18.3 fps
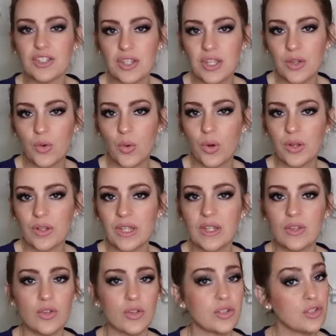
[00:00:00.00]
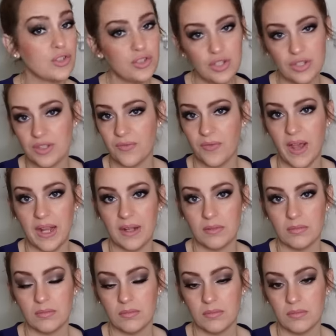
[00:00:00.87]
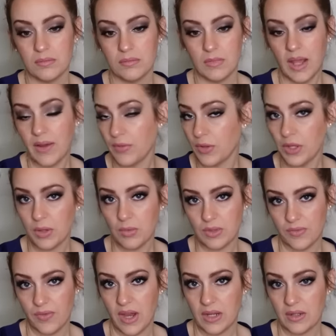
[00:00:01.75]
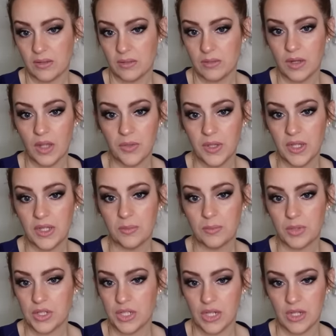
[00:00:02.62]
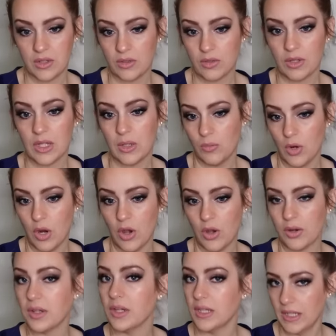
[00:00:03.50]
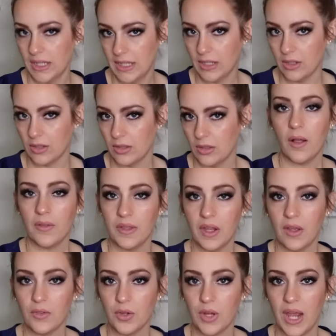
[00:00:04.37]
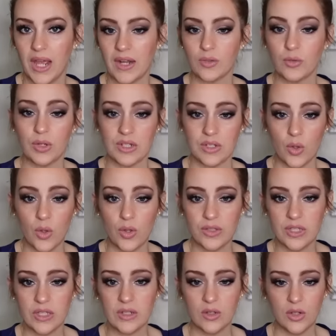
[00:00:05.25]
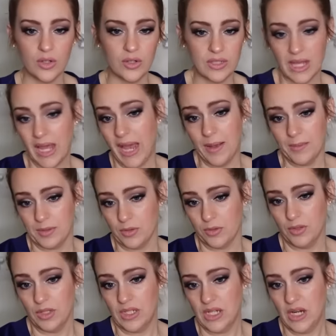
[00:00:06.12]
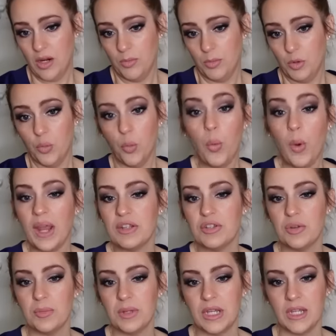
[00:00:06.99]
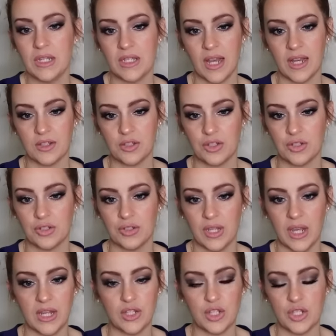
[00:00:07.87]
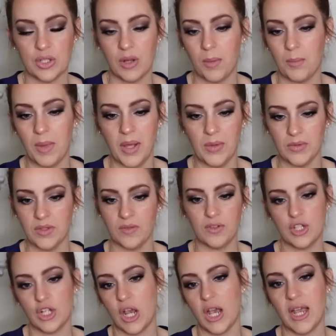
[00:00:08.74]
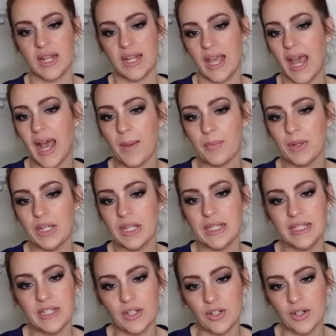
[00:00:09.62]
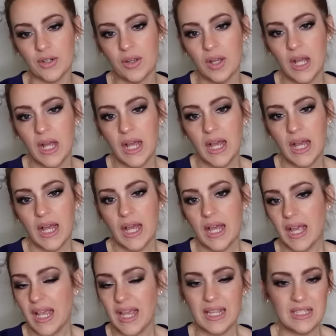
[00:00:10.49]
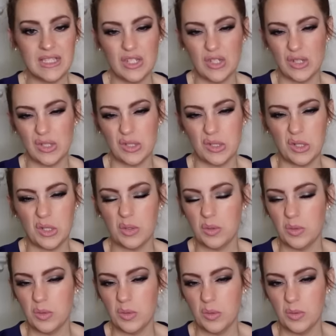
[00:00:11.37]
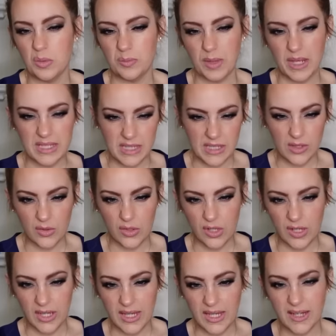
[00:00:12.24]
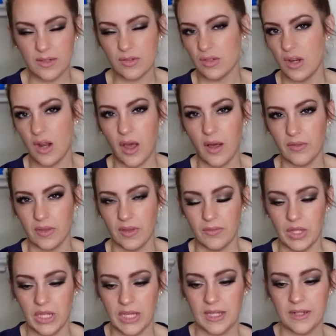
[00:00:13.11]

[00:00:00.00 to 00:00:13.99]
Gorley looked just fine. Everything was fine. Nothing particularly wrong here. On the other hand, Chris Olsen looks absolutely terrible. Way too many textures and amounts of shine happening here. It's just too messy looking, not loving it.